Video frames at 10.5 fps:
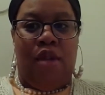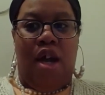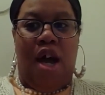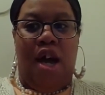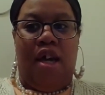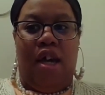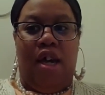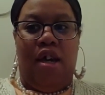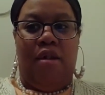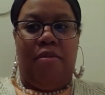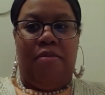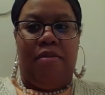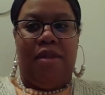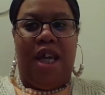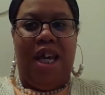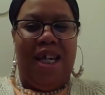I am.
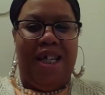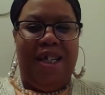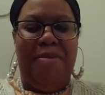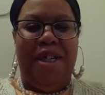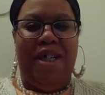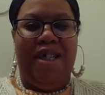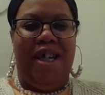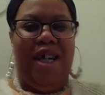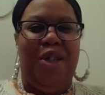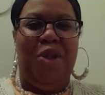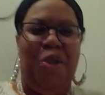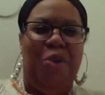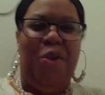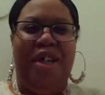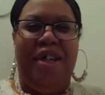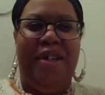Hey, Damon, how you
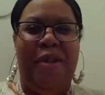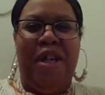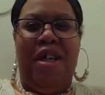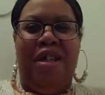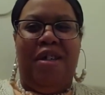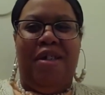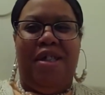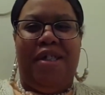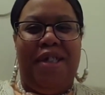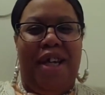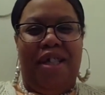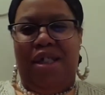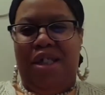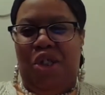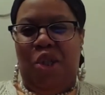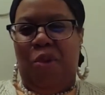doing? This not
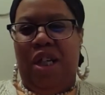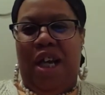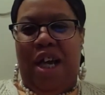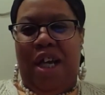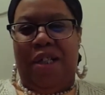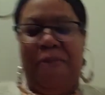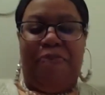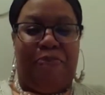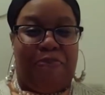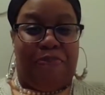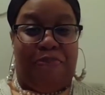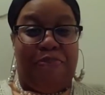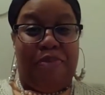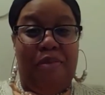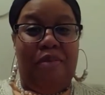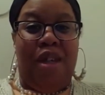denture related.
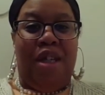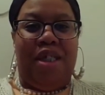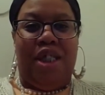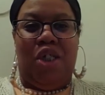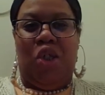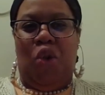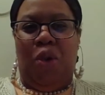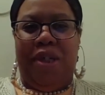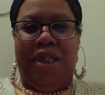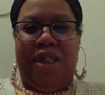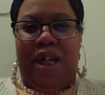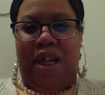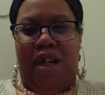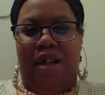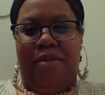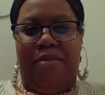It's a story
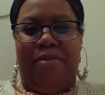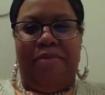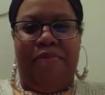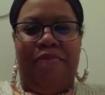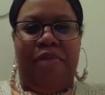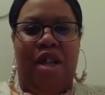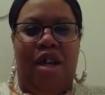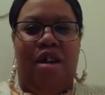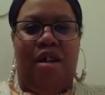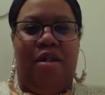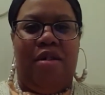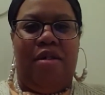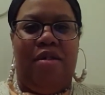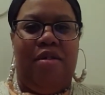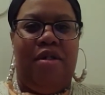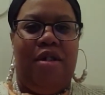time.
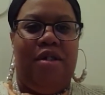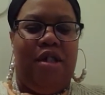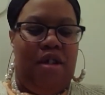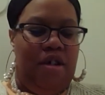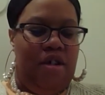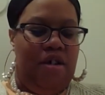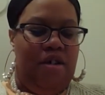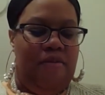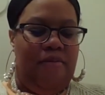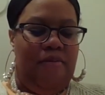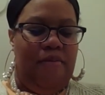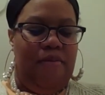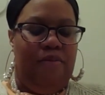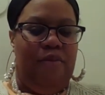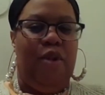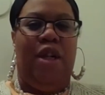There's a
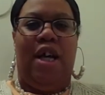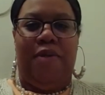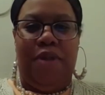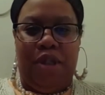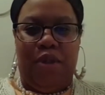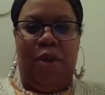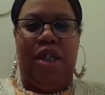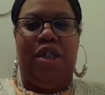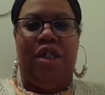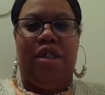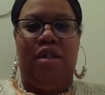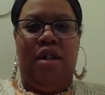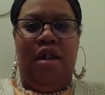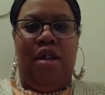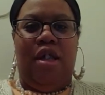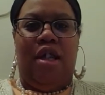real life situation
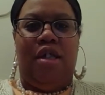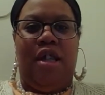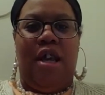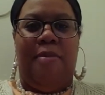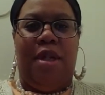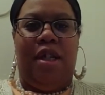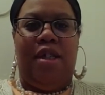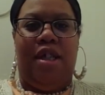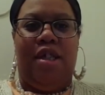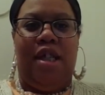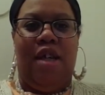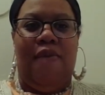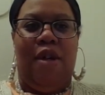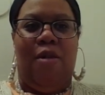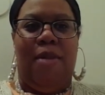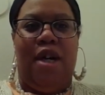that is happening that's heavy
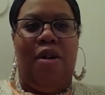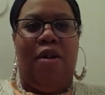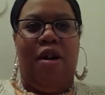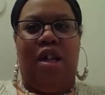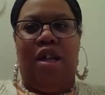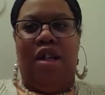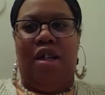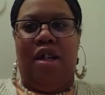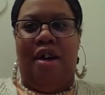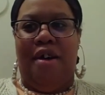on my heart, and